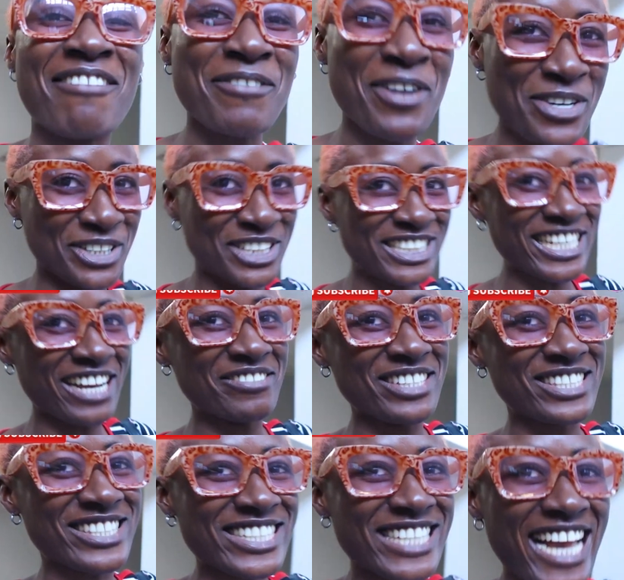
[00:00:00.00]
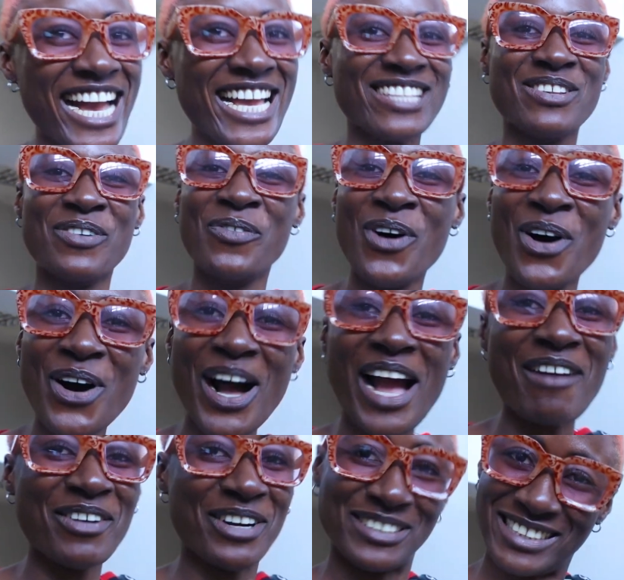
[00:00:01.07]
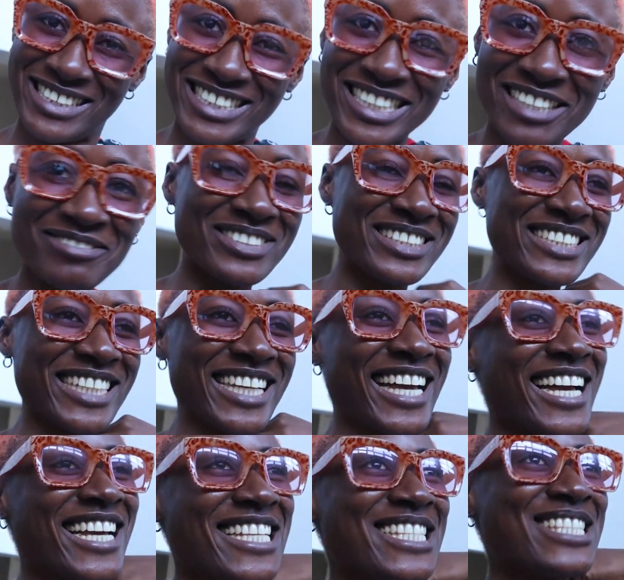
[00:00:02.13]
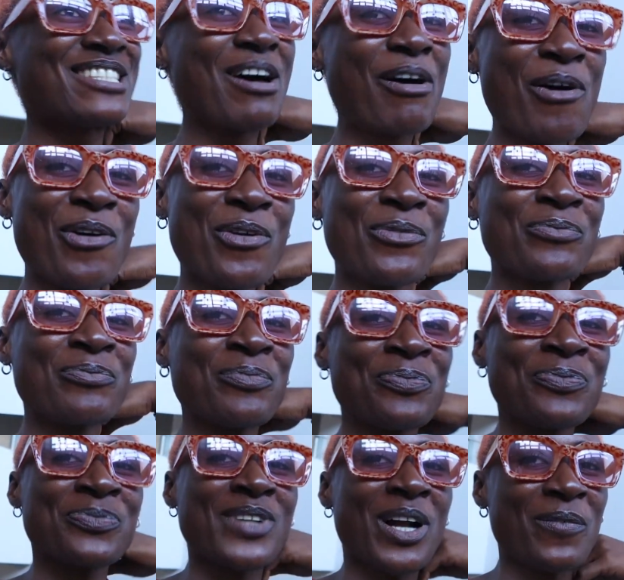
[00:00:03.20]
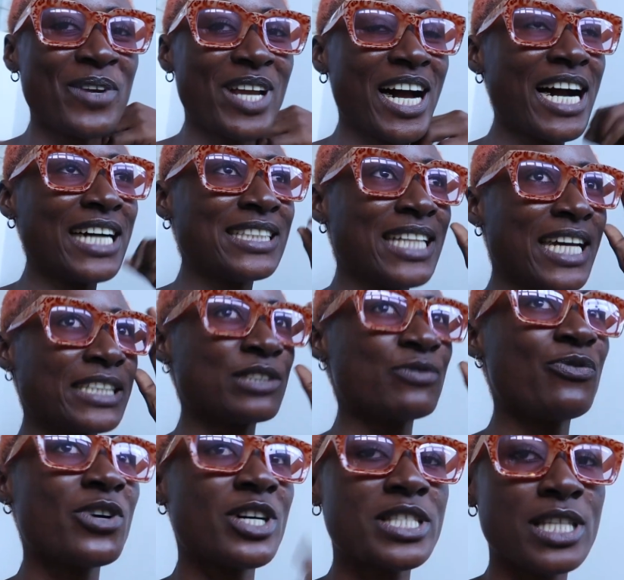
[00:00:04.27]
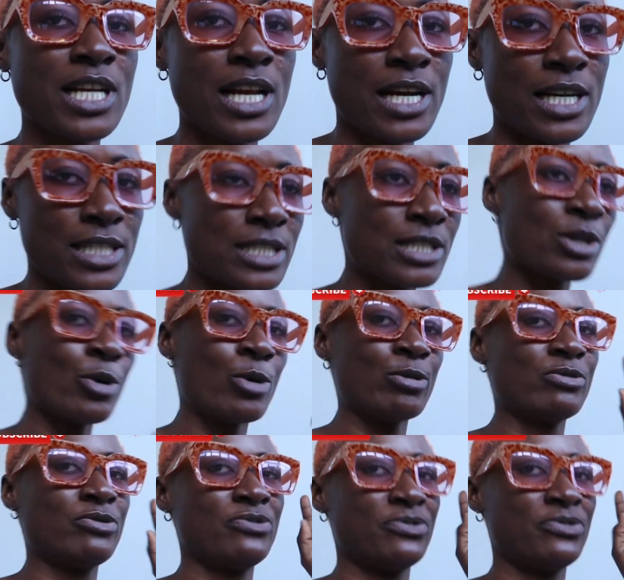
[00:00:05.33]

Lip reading: I'm gonna share with you guys what I want to share with you guys. So we had like the first class of